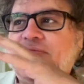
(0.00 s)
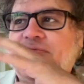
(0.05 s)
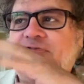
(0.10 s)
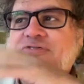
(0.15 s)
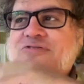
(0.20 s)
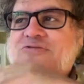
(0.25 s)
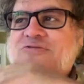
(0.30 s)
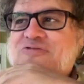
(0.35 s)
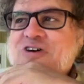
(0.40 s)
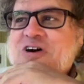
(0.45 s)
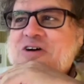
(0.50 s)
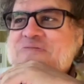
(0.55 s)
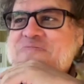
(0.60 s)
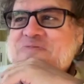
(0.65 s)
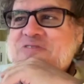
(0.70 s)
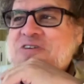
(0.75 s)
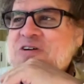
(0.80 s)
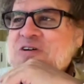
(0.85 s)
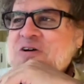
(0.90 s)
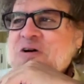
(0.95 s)

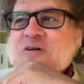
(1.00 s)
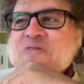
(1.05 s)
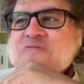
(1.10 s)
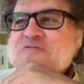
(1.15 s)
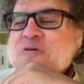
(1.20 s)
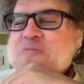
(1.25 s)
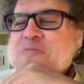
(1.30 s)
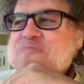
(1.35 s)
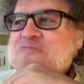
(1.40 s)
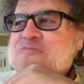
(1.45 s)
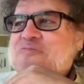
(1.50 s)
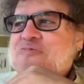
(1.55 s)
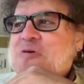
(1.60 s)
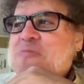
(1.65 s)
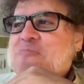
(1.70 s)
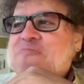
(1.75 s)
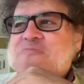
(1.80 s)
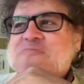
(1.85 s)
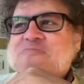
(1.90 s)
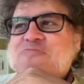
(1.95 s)
from
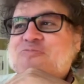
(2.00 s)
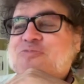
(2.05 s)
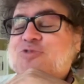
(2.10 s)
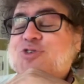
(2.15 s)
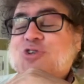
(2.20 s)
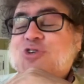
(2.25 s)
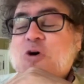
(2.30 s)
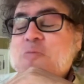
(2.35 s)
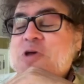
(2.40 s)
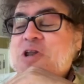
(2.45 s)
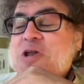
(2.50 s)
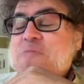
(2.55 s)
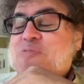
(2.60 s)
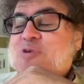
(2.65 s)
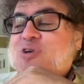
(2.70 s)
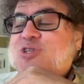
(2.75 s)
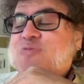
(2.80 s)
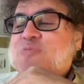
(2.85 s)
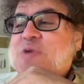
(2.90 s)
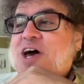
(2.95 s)
so many
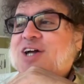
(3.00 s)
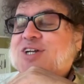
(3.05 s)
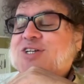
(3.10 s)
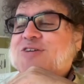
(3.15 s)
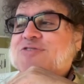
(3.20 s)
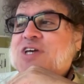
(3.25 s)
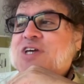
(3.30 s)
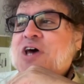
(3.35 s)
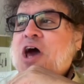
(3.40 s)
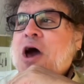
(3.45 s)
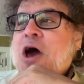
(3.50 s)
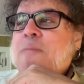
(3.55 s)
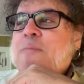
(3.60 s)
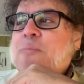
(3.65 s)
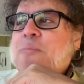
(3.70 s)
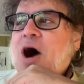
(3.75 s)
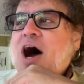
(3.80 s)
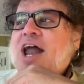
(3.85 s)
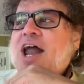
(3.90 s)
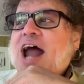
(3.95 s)
perspectives.
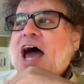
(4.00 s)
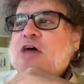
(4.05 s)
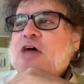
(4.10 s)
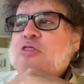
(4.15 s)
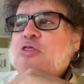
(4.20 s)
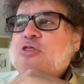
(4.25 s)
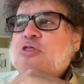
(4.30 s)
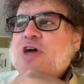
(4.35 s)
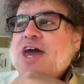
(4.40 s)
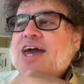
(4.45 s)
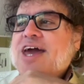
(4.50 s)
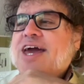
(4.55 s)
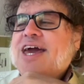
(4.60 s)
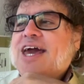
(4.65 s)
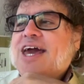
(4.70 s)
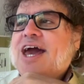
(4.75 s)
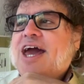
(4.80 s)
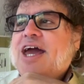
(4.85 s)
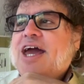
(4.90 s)
But I think,